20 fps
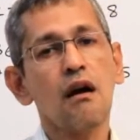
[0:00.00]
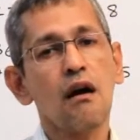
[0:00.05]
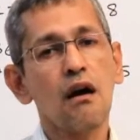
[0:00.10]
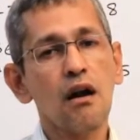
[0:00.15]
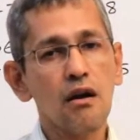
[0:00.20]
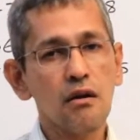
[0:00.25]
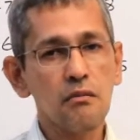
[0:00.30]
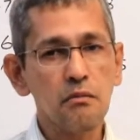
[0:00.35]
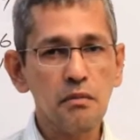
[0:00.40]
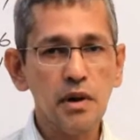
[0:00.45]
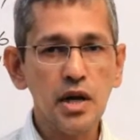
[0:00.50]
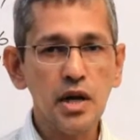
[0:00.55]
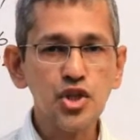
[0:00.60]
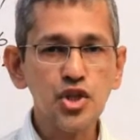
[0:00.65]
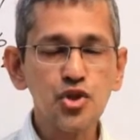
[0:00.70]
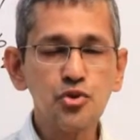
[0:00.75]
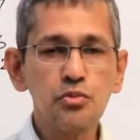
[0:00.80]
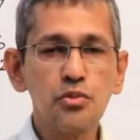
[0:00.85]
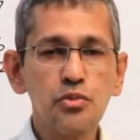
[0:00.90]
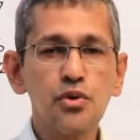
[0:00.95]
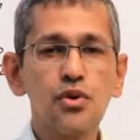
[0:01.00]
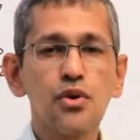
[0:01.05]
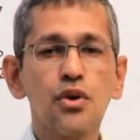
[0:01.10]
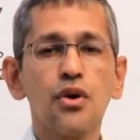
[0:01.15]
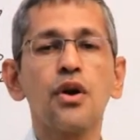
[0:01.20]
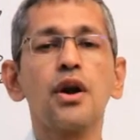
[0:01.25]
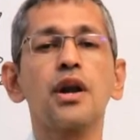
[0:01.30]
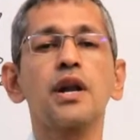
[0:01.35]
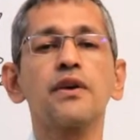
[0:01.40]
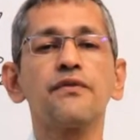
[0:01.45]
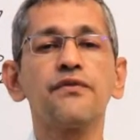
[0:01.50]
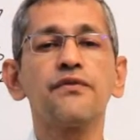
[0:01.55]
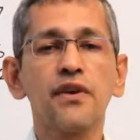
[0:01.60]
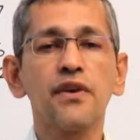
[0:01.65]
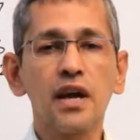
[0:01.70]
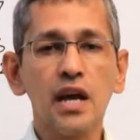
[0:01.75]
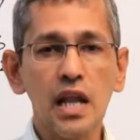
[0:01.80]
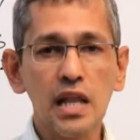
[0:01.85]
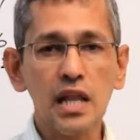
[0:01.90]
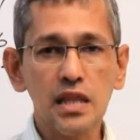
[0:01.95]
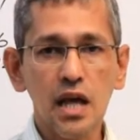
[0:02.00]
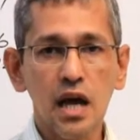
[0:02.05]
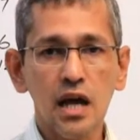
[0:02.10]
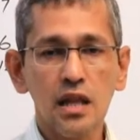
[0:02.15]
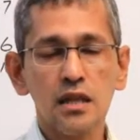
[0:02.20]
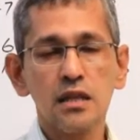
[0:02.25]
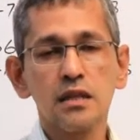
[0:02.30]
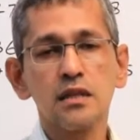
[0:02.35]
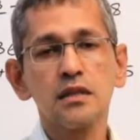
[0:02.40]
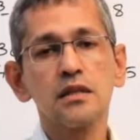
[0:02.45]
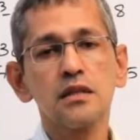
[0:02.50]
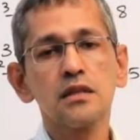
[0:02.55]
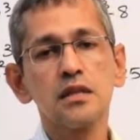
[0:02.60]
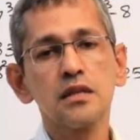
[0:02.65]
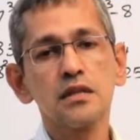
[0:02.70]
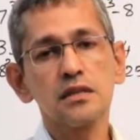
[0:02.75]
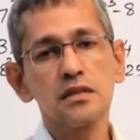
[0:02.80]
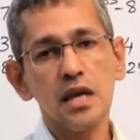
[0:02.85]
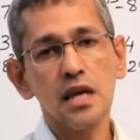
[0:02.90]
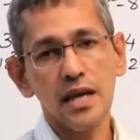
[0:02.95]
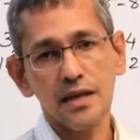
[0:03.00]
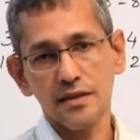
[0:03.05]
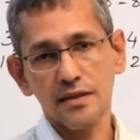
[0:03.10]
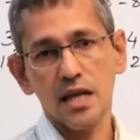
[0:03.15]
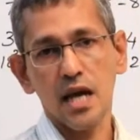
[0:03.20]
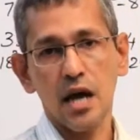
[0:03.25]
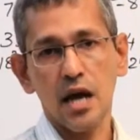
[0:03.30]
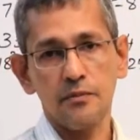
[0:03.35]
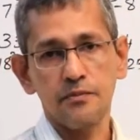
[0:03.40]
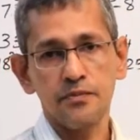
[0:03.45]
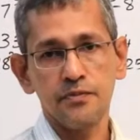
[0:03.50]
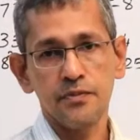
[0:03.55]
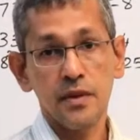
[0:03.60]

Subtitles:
are much more difficult than this exam.